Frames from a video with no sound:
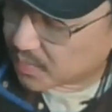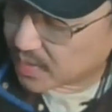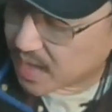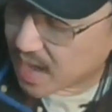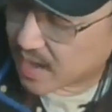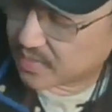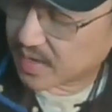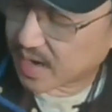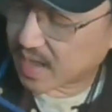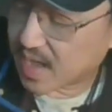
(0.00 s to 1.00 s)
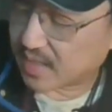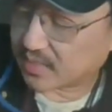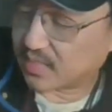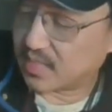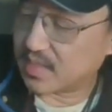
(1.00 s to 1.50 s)
Yeah, and then I got
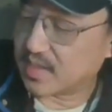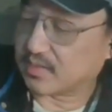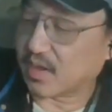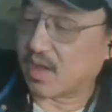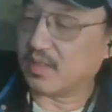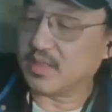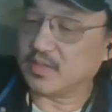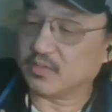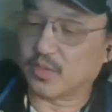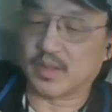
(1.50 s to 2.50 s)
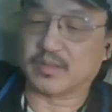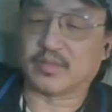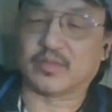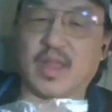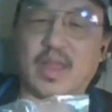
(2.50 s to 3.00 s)
this. All of these were on
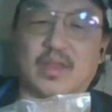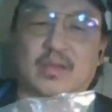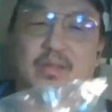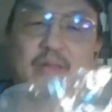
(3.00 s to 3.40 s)
sale.